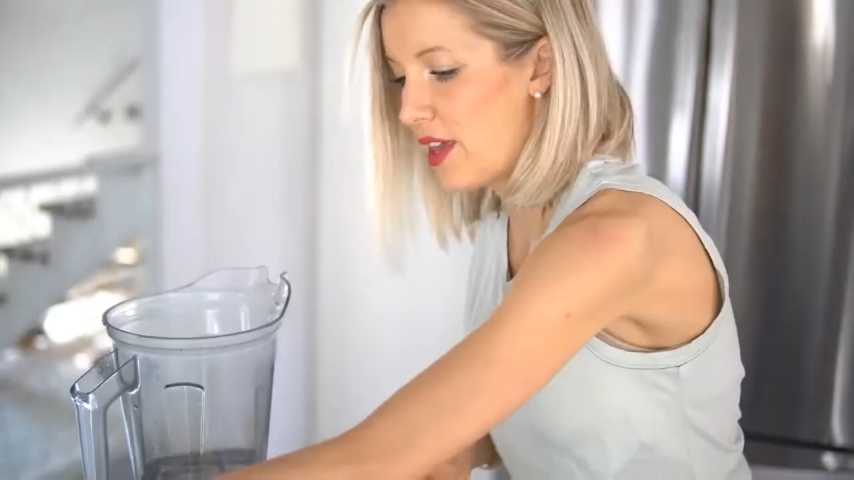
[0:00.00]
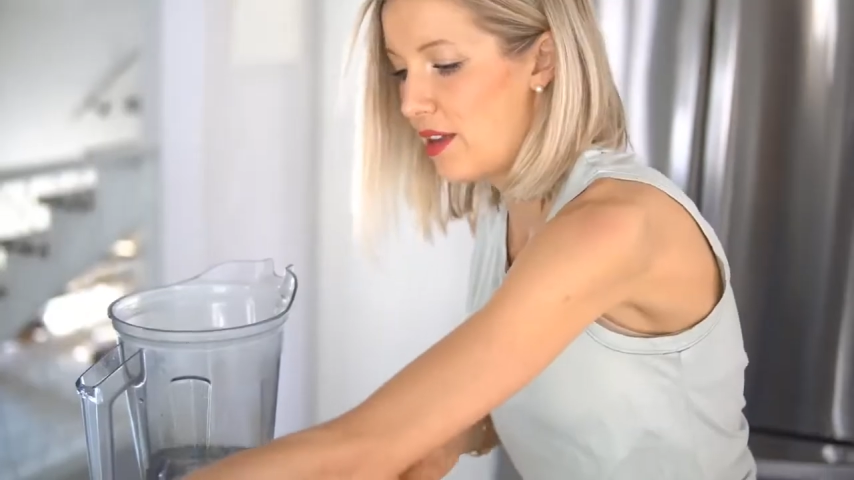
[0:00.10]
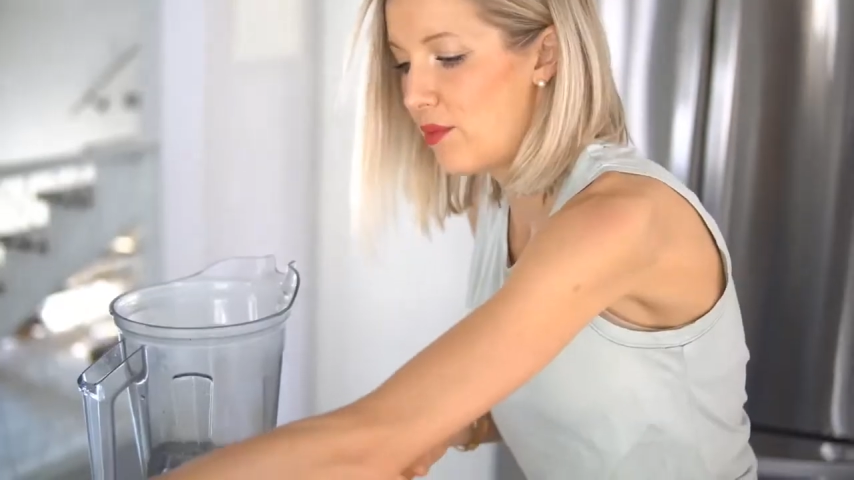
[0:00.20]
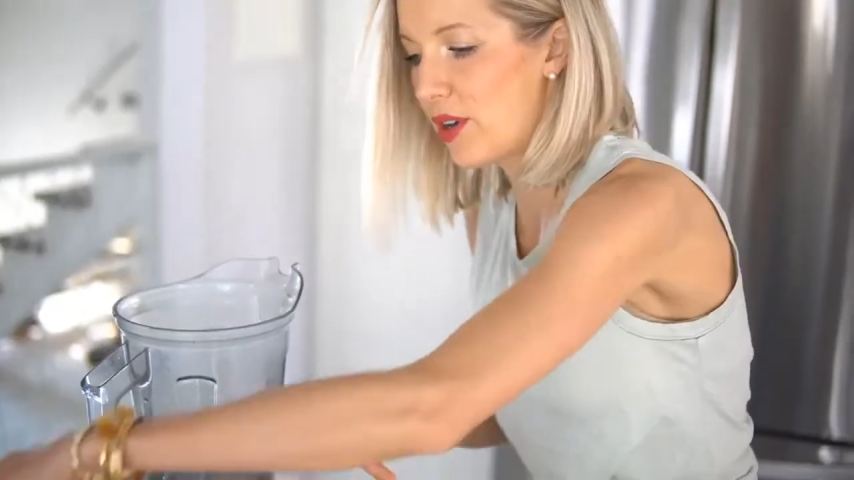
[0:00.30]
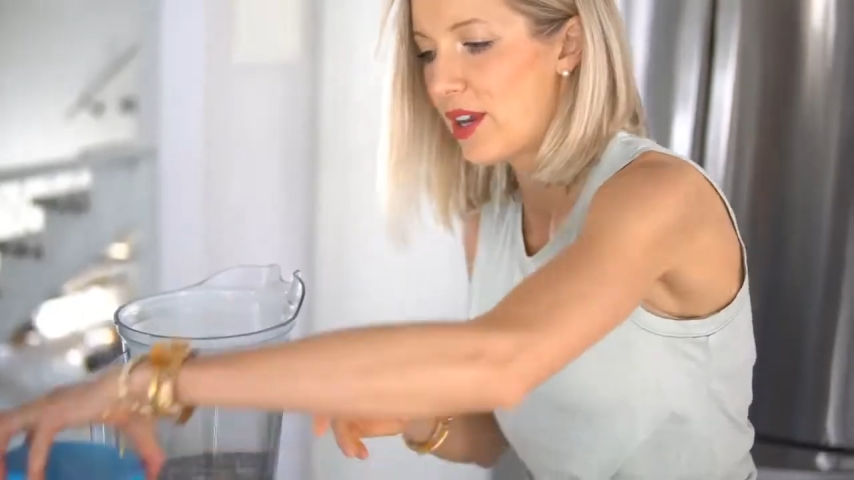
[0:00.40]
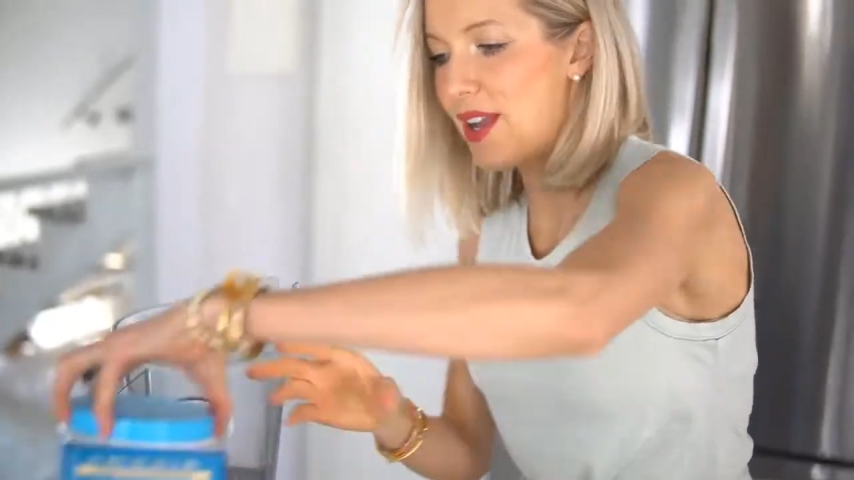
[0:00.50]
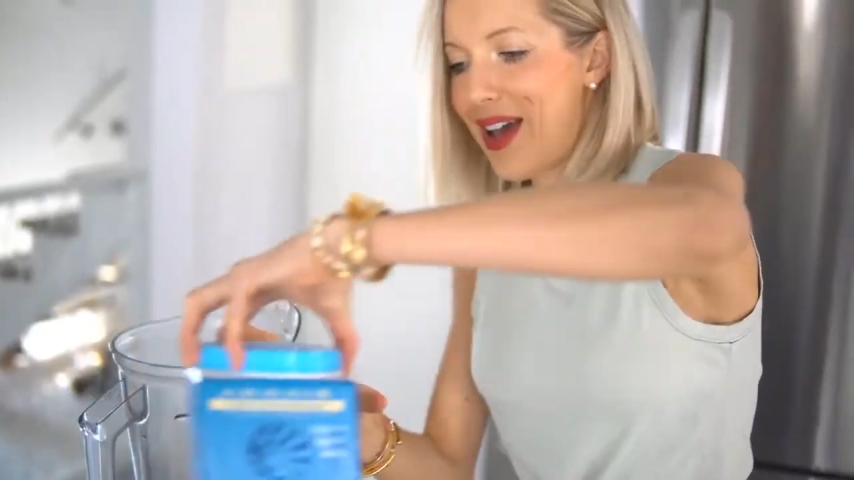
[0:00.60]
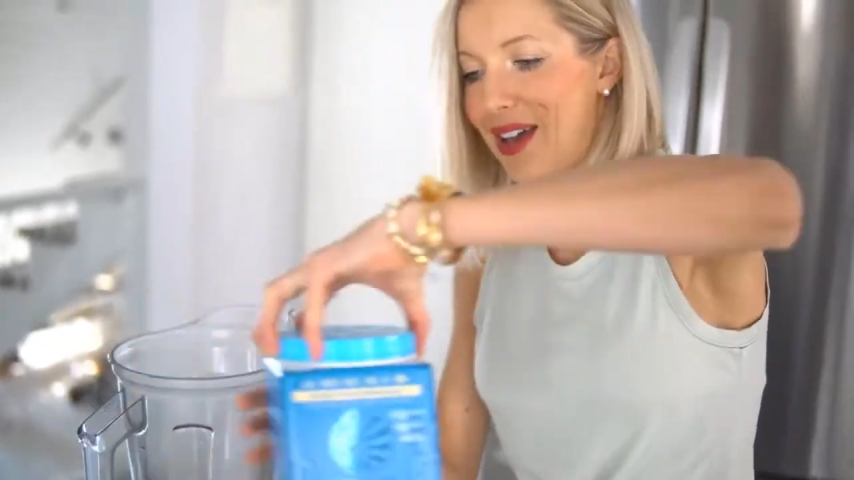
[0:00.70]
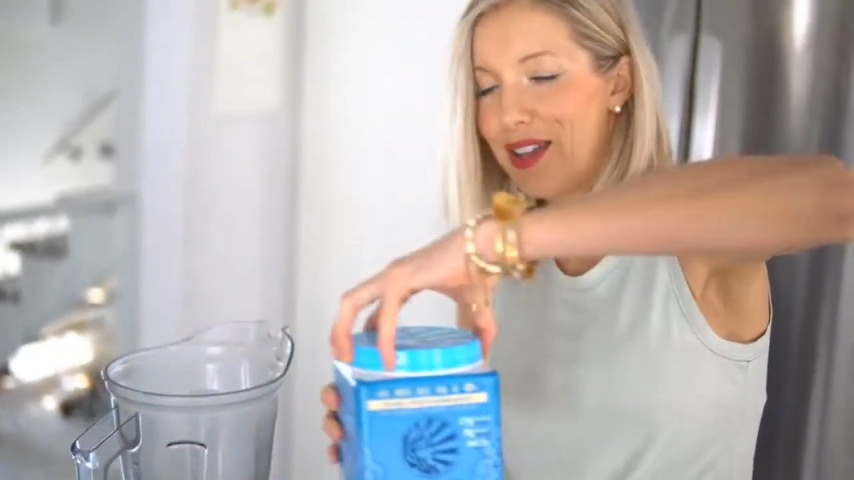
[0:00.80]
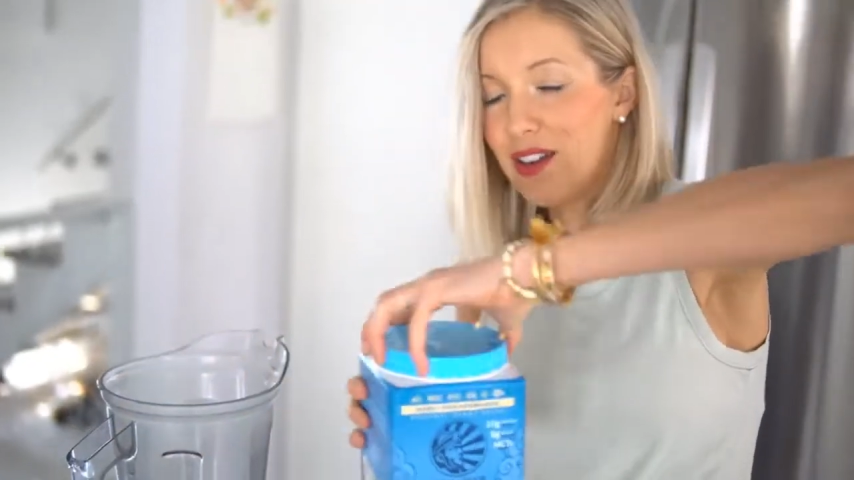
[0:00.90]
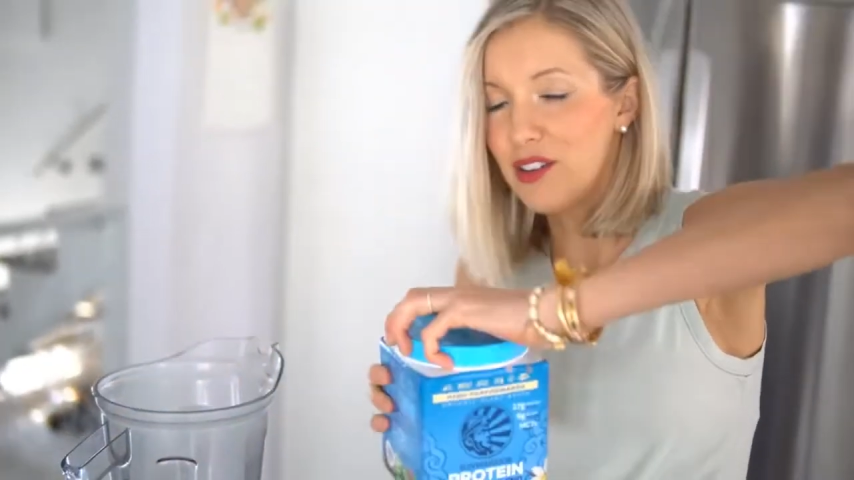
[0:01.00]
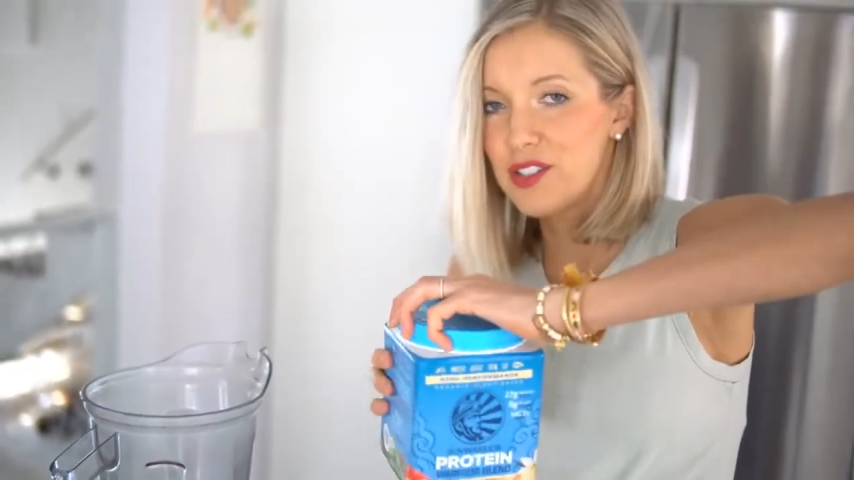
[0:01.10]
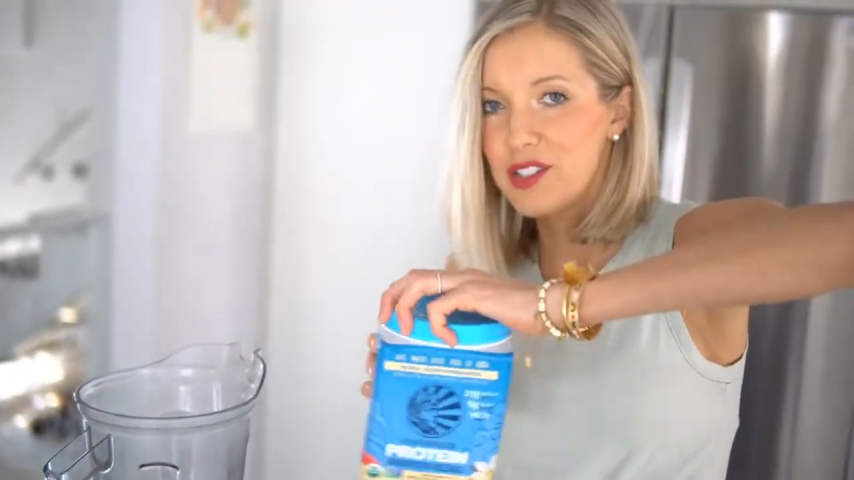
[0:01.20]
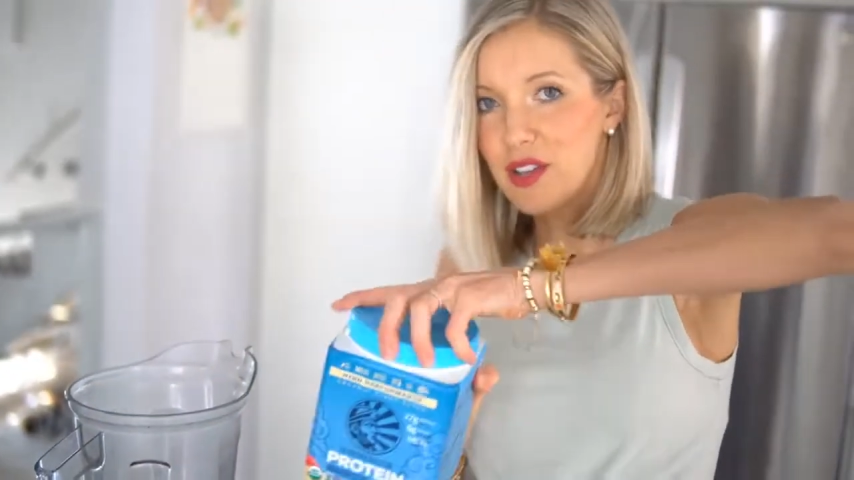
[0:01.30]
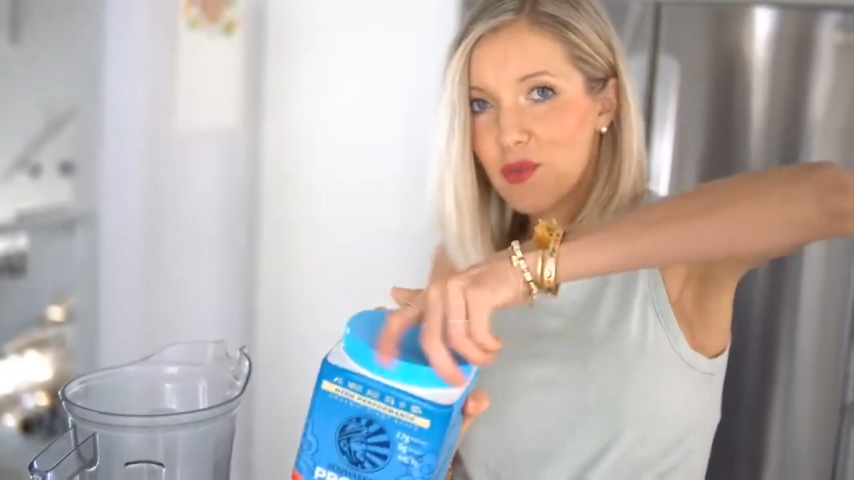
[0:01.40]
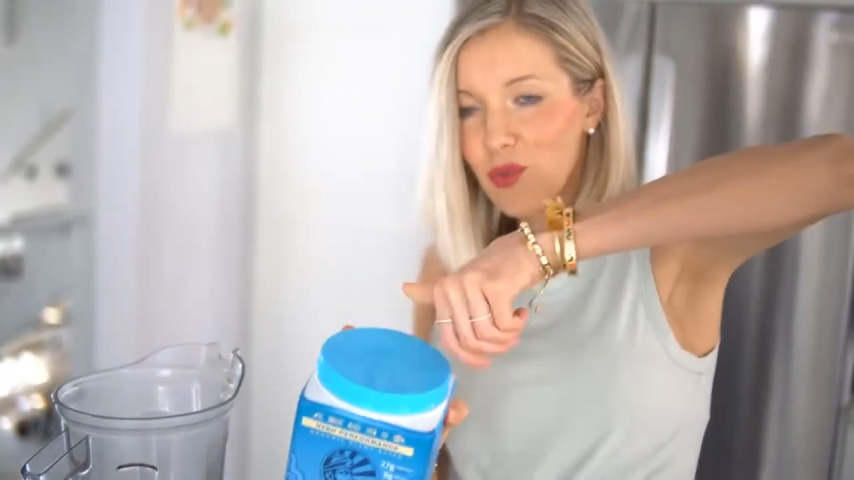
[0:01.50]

Then we're gonna add in our Sun